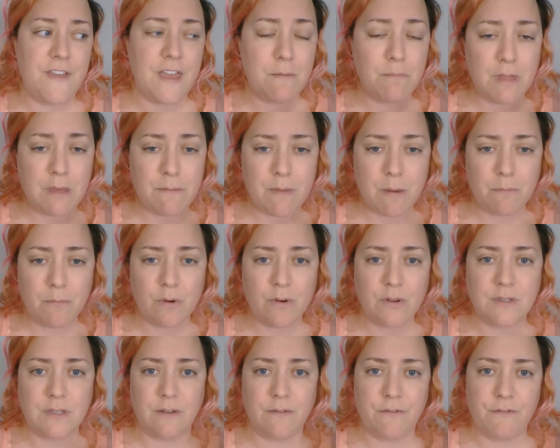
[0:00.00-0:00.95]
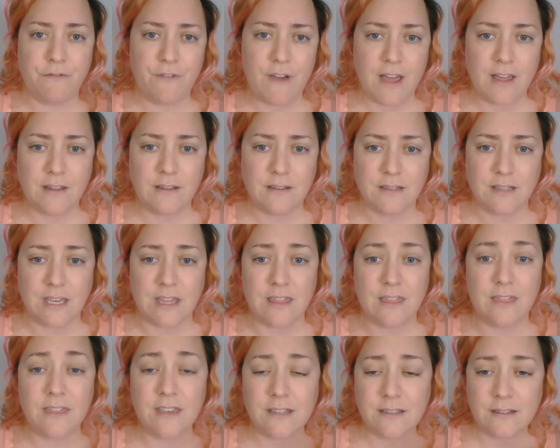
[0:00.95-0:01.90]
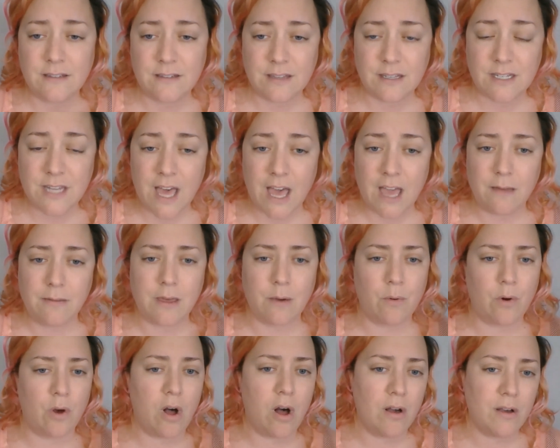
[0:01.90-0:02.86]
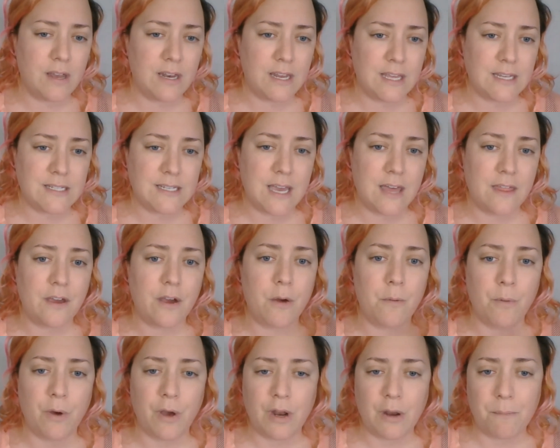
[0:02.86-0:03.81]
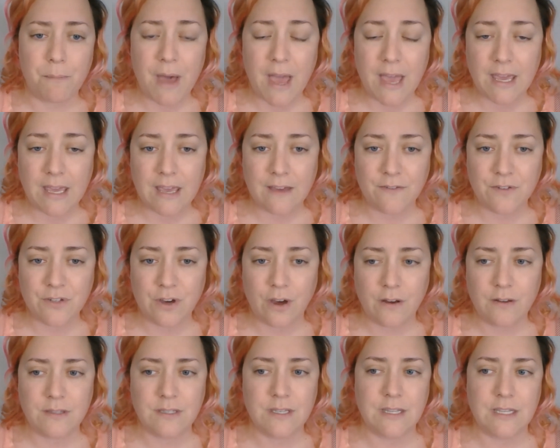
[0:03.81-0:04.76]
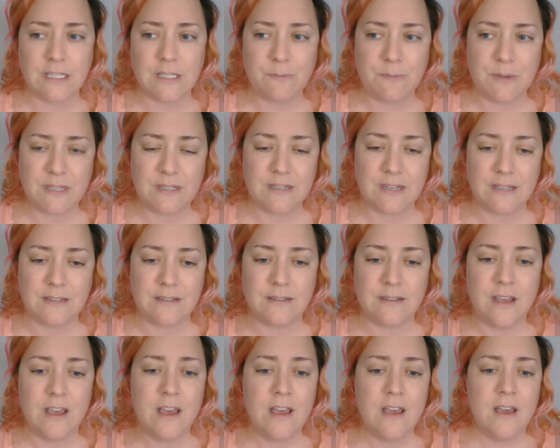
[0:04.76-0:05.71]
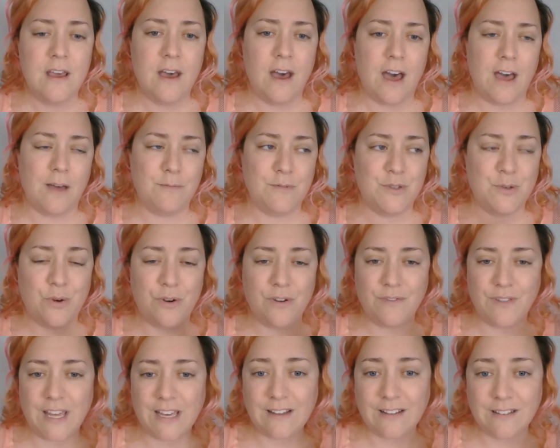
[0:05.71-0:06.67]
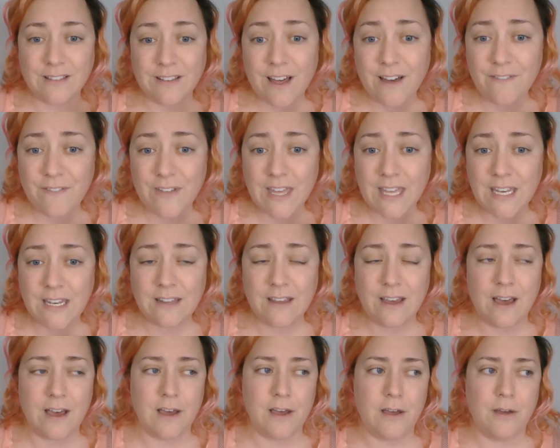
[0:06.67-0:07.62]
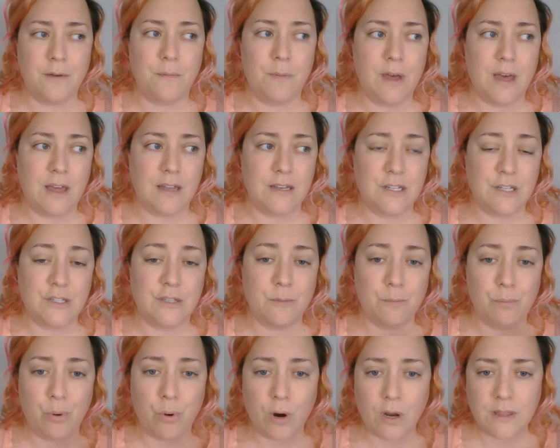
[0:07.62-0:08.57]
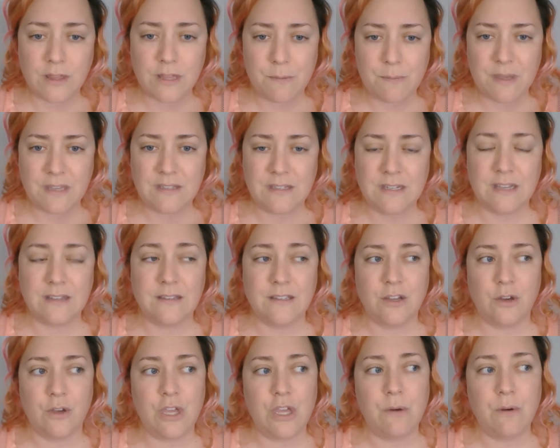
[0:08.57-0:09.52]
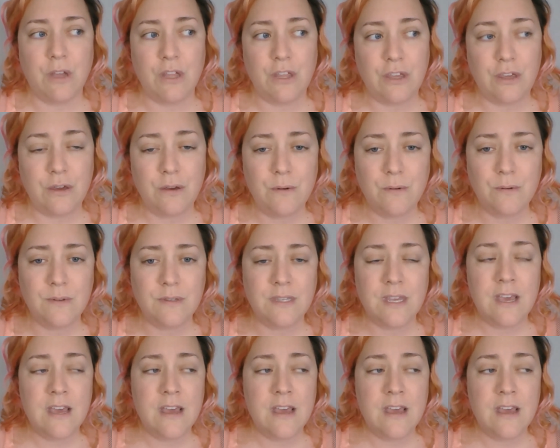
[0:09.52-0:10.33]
family members and friends like this is the time that we're all going to get together and we're going to buy gift cards to this business, sort of like a love-in to support the business. So you can use